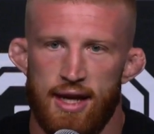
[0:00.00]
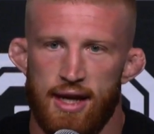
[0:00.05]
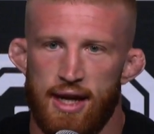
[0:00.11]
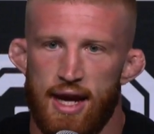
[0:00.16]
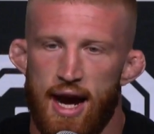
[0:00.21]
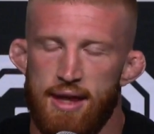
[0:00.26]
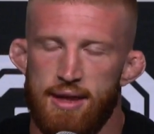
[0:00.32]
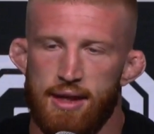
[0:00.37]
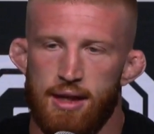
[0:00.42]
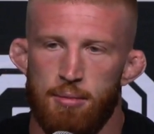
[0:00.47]
a
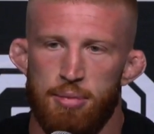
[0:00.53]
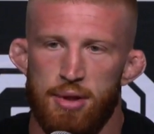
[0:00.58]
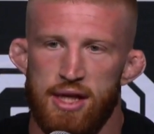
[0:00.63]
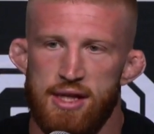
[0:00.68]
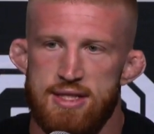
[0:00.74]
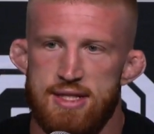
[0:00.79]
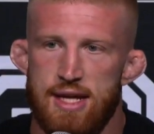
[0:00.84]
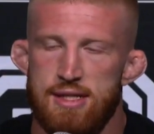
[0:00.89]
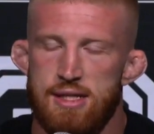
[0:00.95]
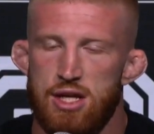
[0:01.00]
guy that
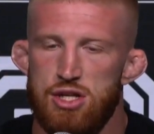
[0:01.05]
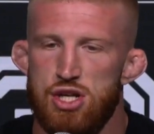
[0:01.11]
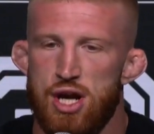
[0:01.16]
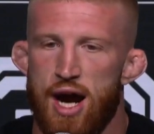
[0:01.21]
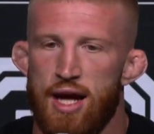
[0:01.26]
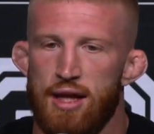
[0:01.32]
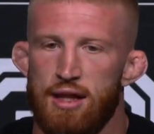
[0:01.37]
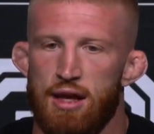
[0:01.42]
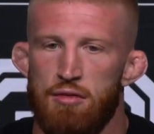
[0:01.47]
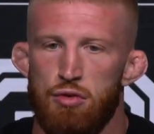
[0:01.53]
competes at such a
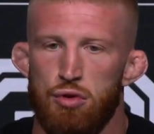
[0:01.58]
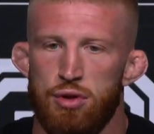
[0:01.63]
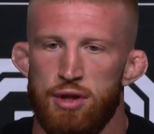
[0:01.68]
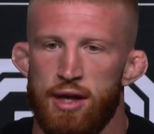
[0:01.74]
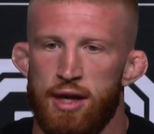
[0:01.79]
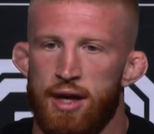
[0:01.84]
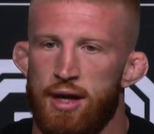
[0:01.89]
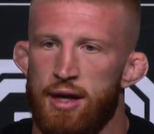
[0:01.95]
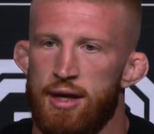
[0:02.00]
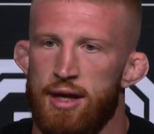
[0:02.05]
high level
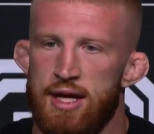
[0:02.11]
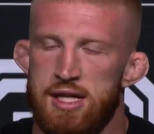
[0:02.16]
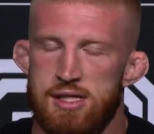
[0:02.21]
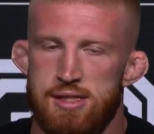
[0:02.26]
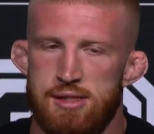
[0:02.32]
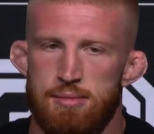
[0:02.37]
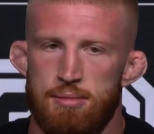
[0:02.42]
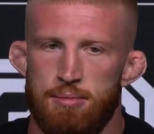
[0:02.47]
that has